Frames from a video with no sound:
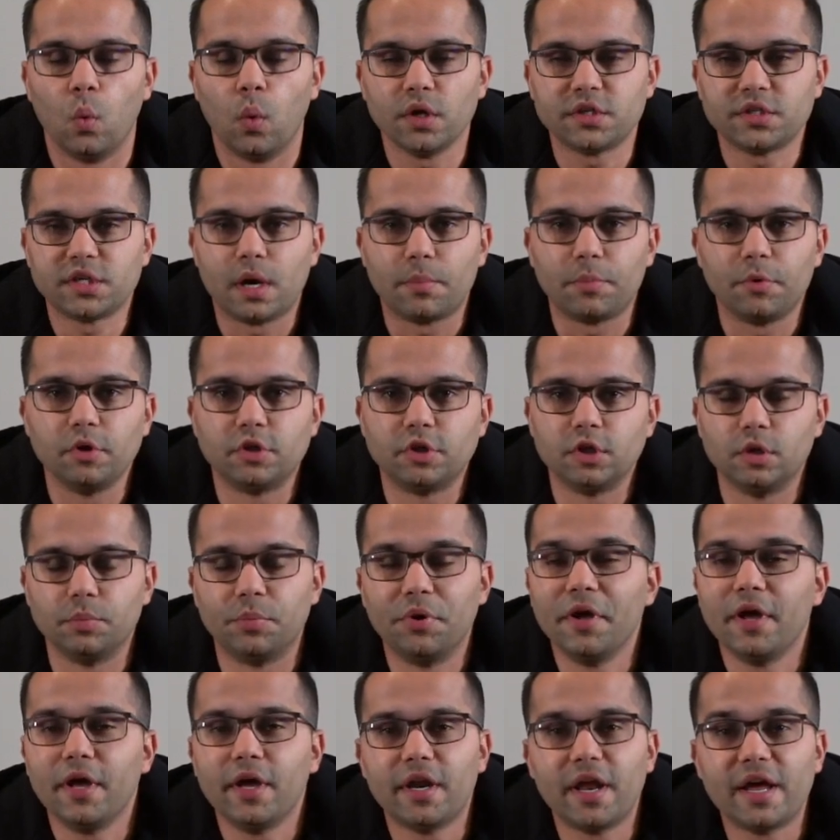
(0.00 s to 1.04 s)
What's up,
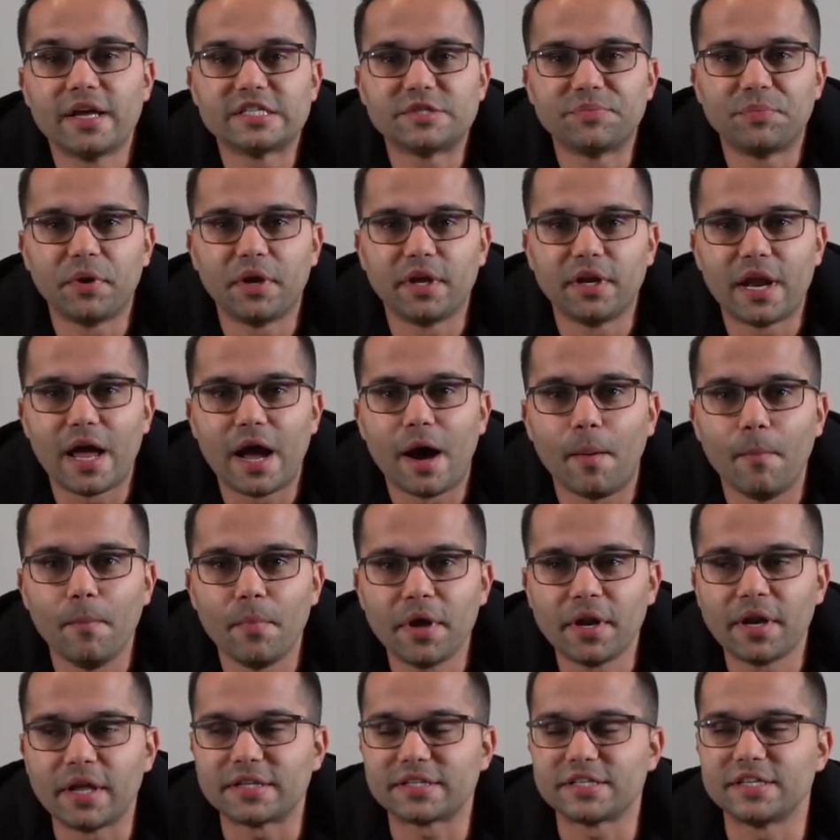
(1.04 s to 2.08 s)
YouTube? It has been a
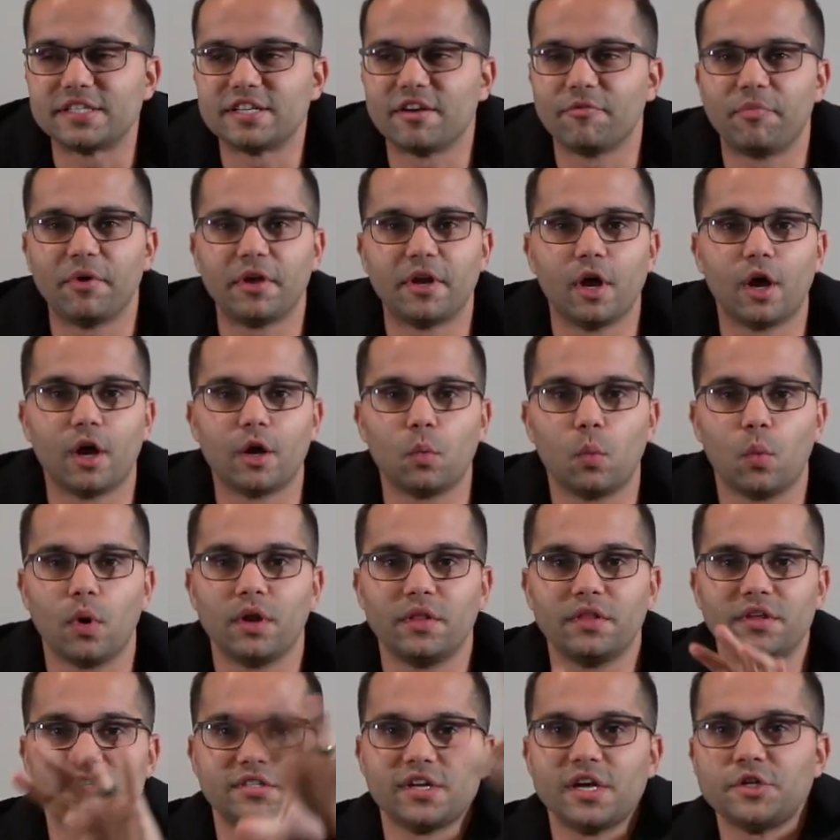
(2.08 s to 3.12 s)
minute since I've been on one of
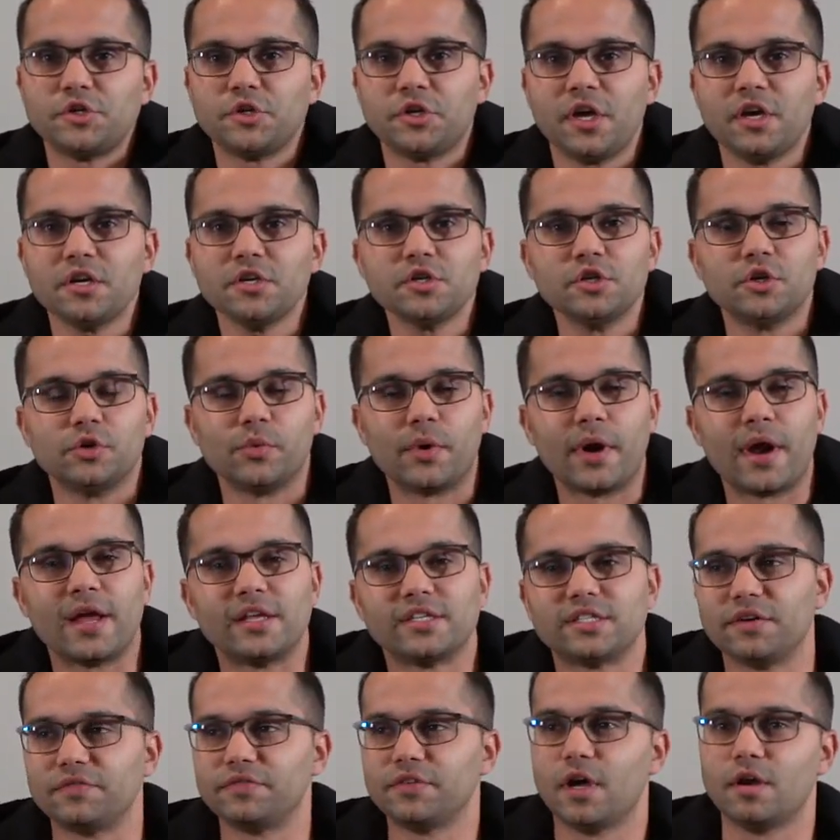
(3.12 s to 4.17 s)
these educational
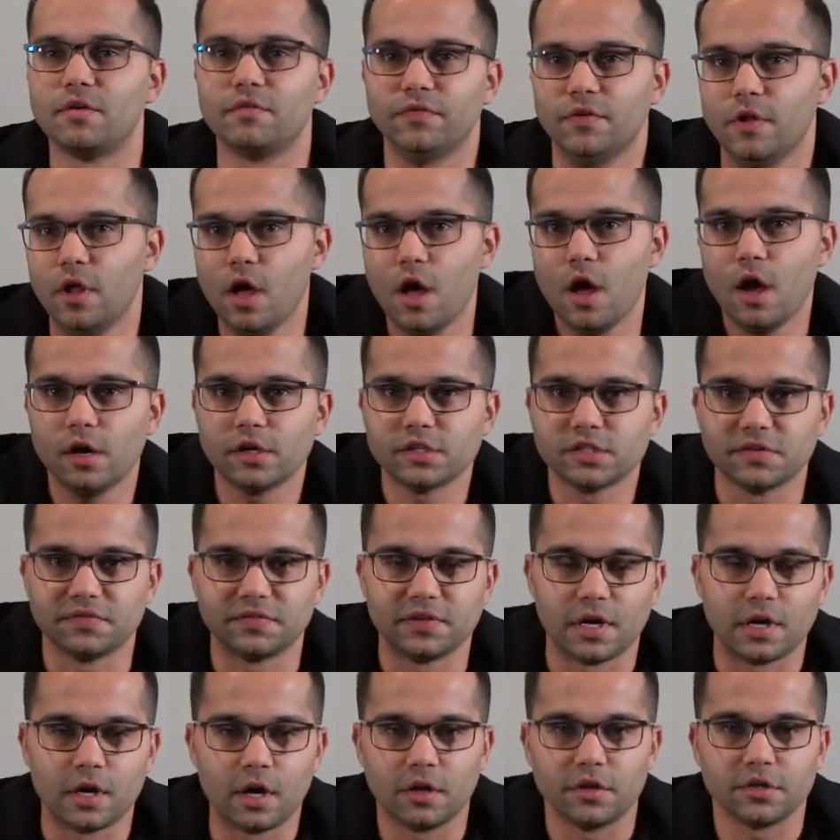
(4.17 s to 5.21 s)
rants. I've done vlogs, I've
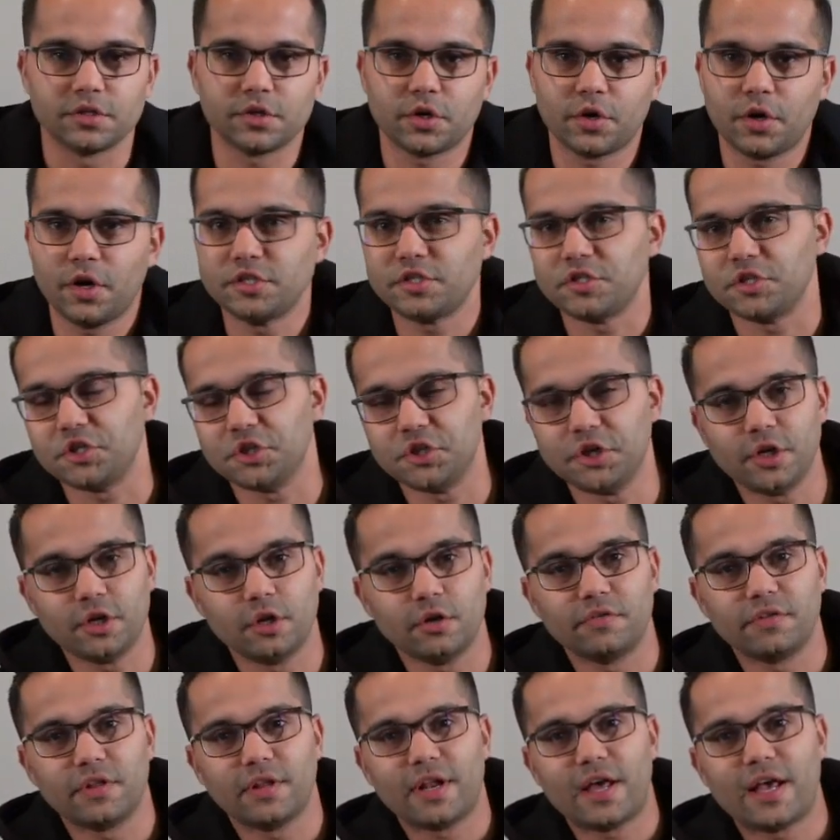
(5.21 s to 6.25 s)
done all this crazy shit
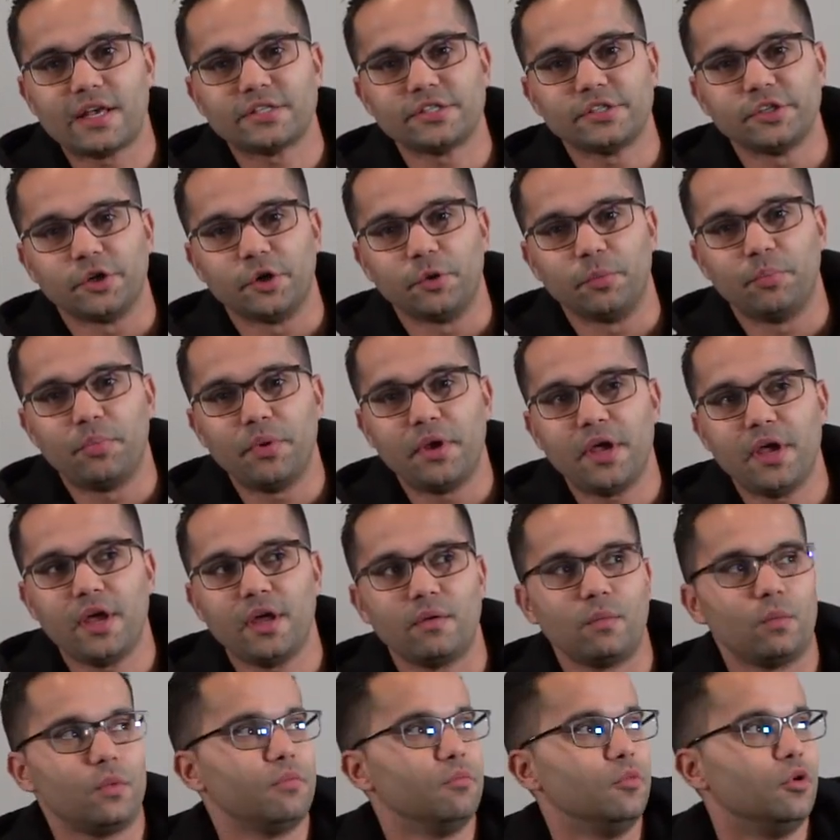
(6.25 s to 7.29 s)
over the last little
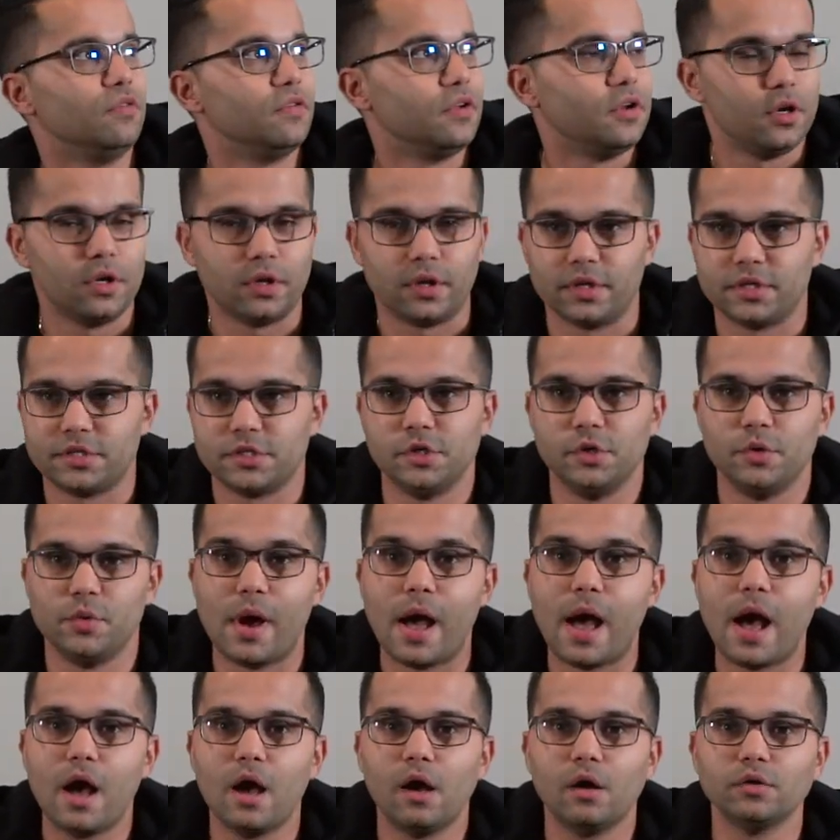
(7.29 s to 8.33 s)
bit. We moved into this new
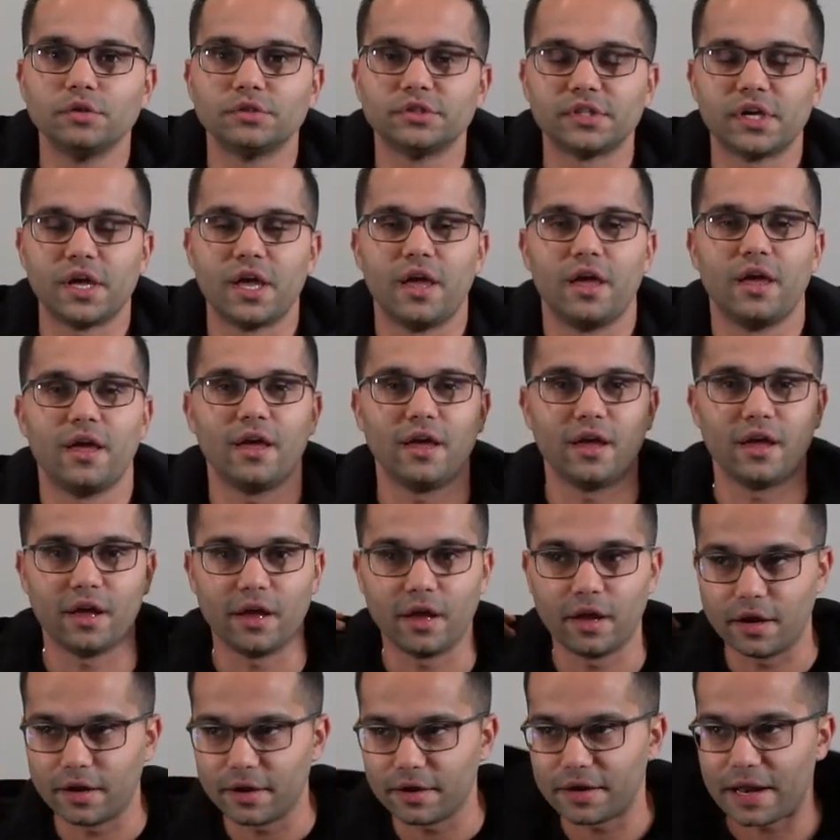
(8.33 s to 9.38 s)
house
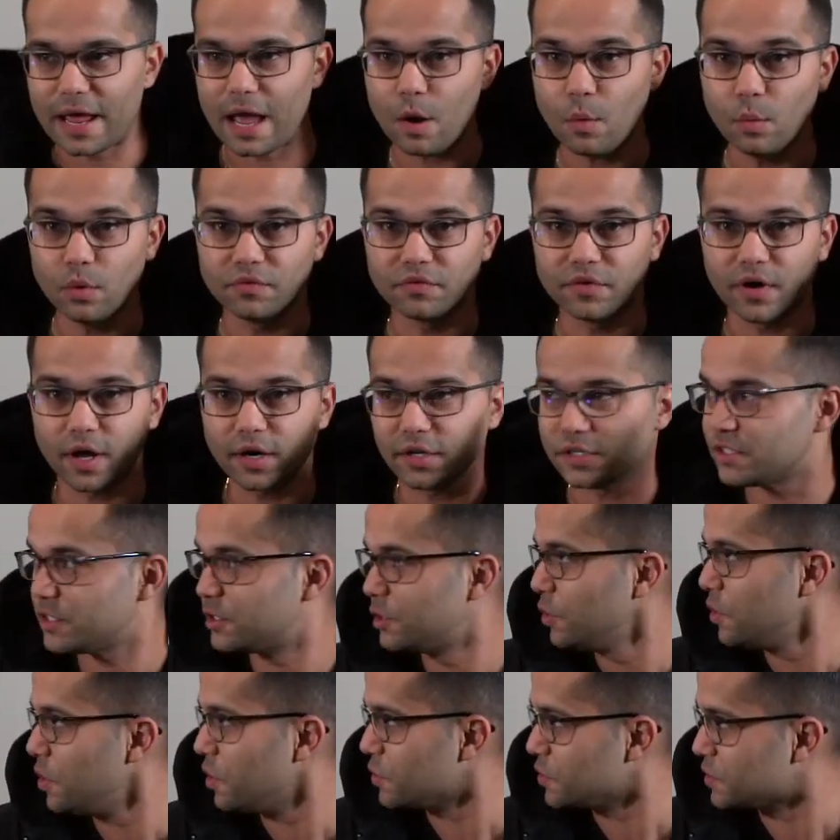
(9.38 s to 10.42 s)
and now we've got a
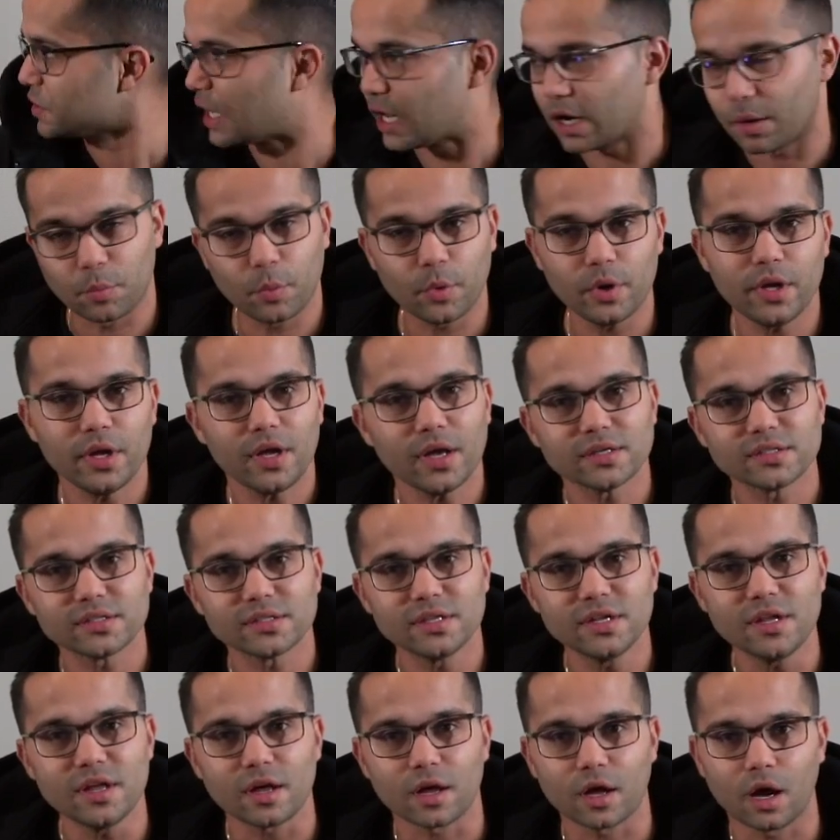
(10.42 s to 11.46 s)
studio set up. What do you guys
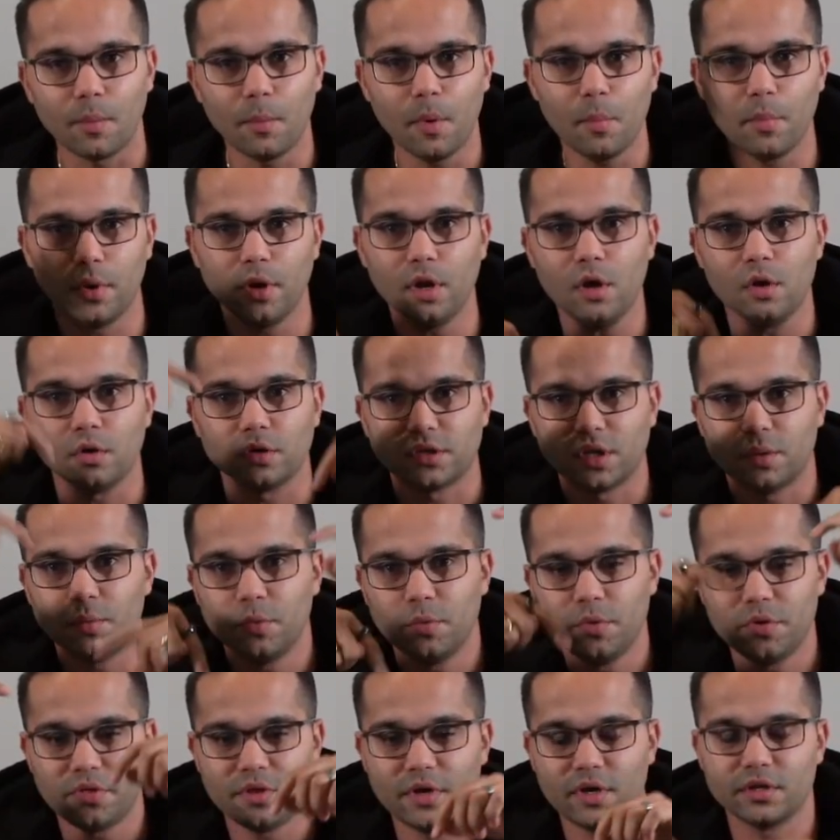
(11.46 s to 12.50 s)
think? Comment below. Tell me
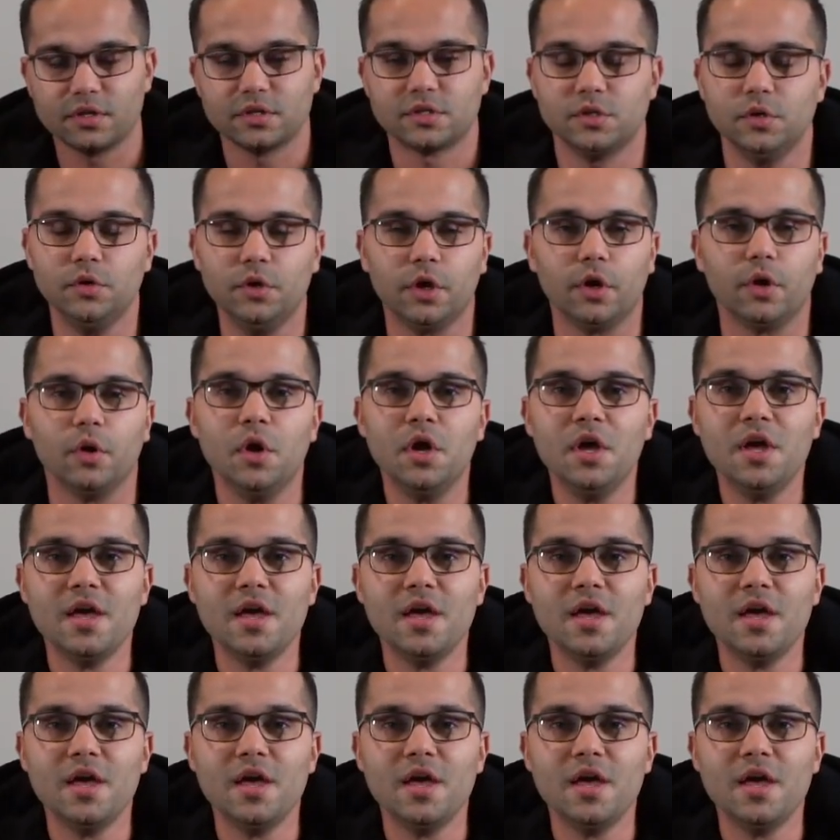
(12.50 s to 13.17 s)
what you think of the studio.